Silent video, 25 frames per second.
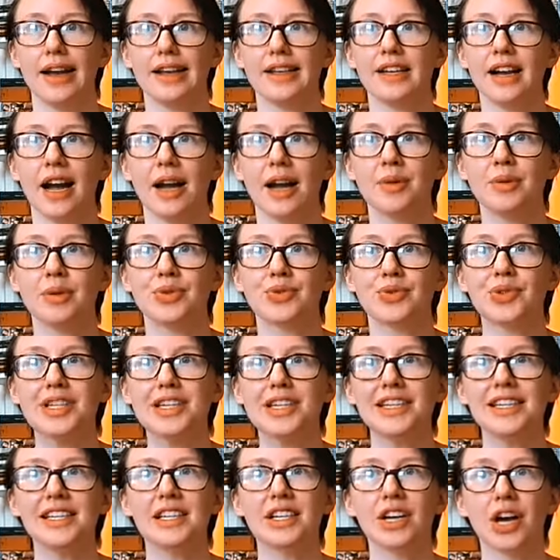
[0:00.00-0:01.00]
I, I would
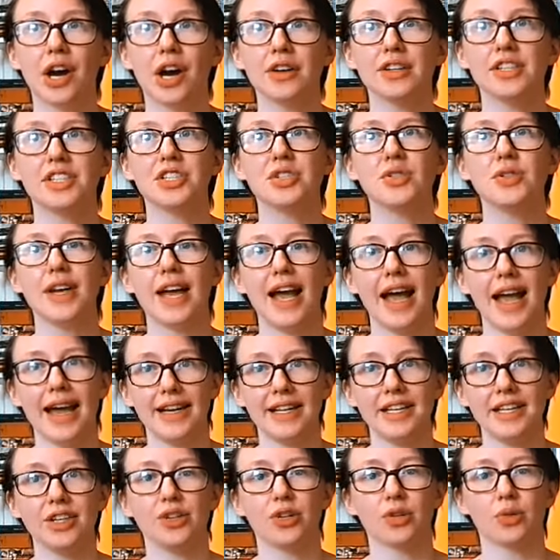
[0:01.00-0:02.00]
really encourage you
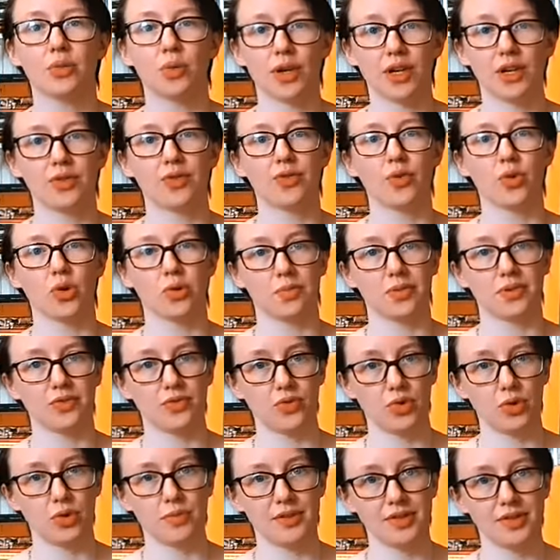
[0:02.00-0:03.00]
to edit your work for
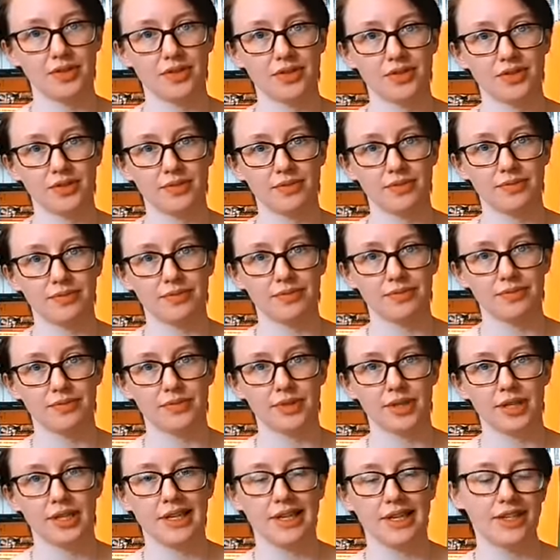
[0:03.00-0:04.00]
performance.
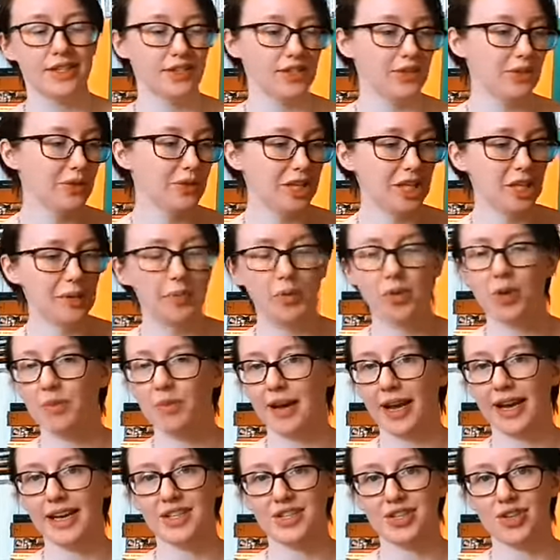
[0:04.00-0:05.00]
So keep
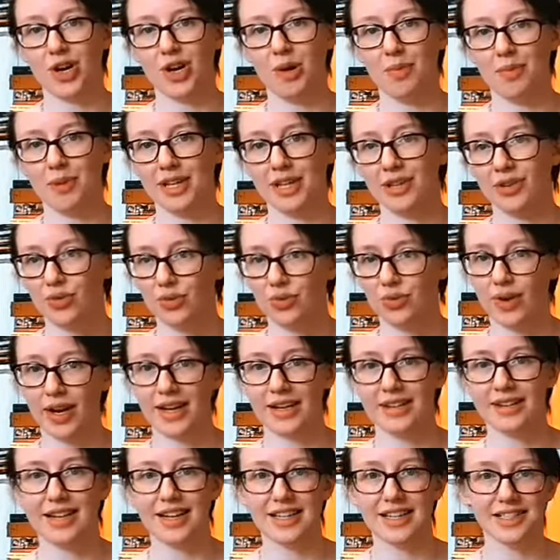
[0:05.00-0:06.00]
your page copy.
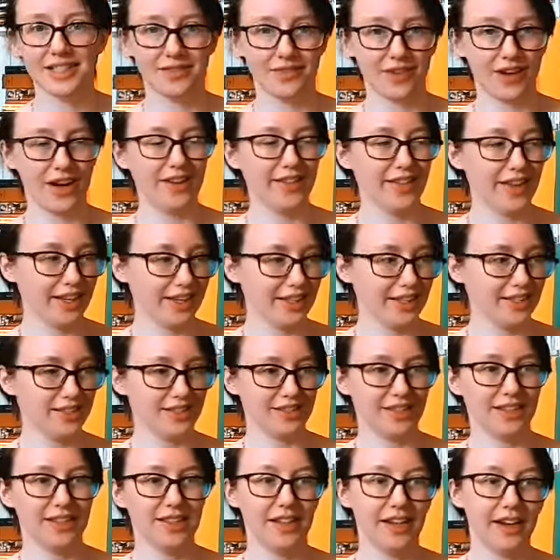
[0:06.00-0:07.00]
Great, that's fine. That
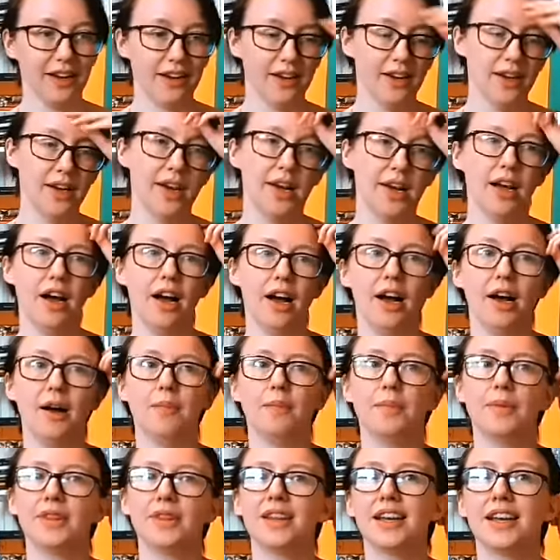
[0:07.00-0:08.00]
can sit there.
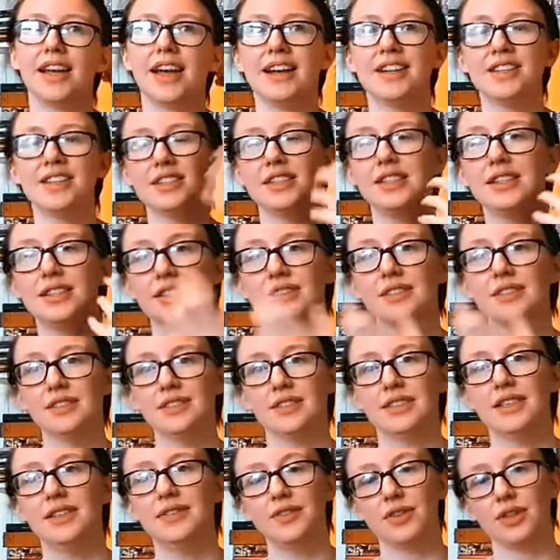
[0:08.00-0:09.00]
Um, but think actually this
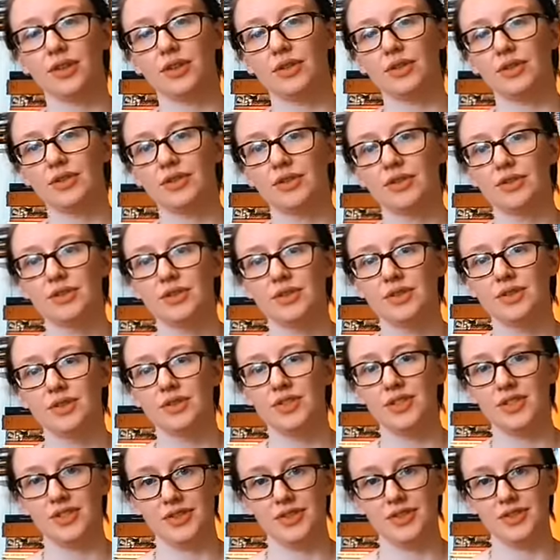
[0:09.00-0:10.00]
is difficult
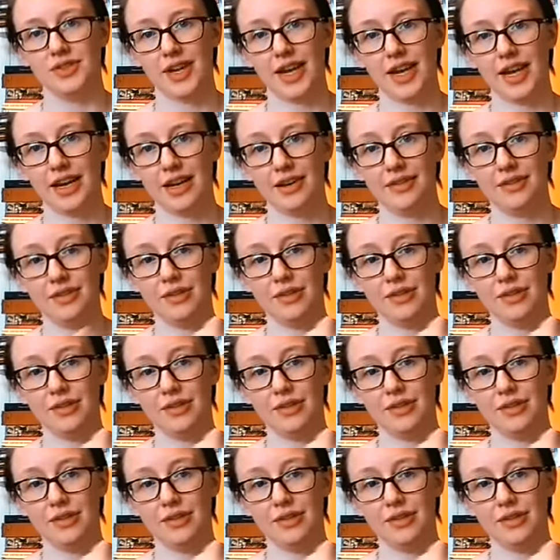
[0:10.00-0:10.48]
to say.